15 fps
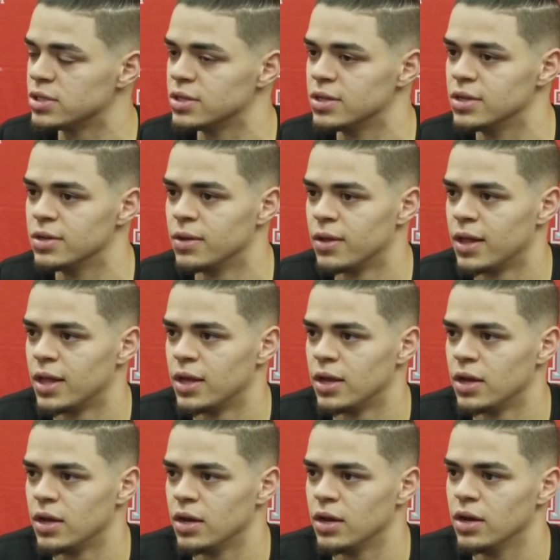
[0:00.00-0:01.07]

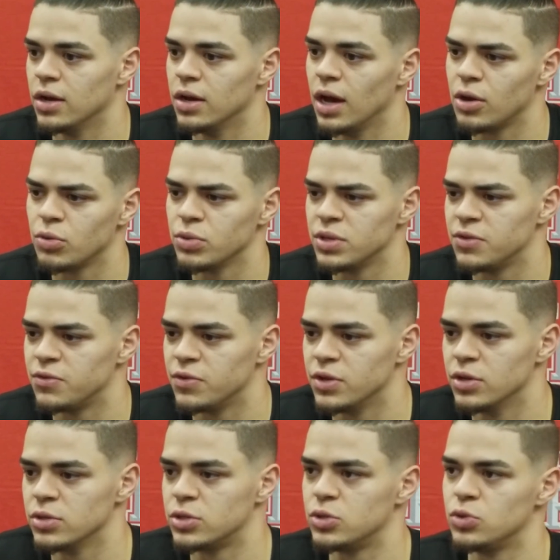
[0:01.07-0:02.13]
And, uh, I don't really
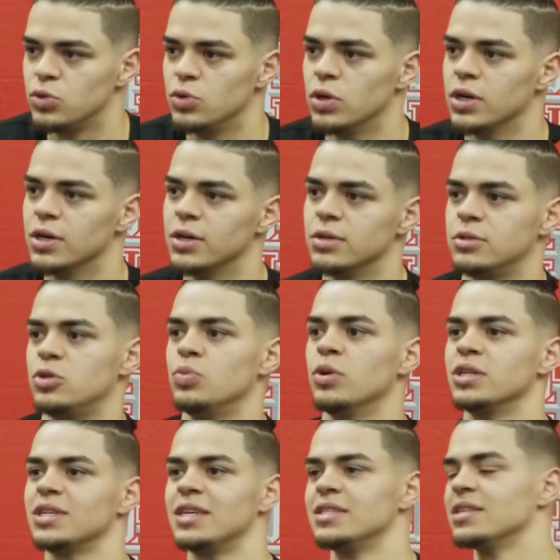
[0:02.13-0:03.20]
feel too uh, too
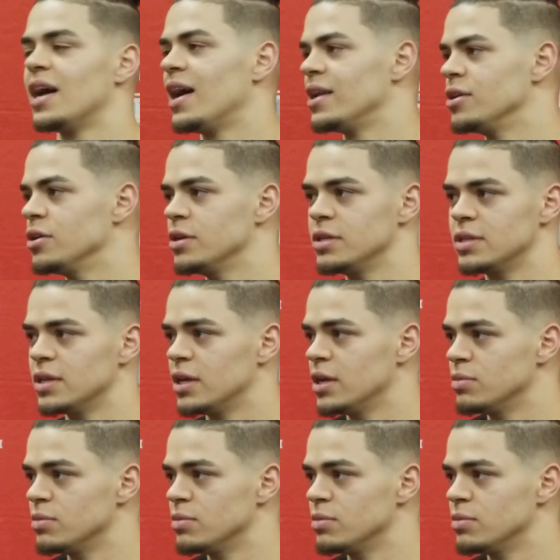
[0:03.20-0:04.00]
much anxiety or anything.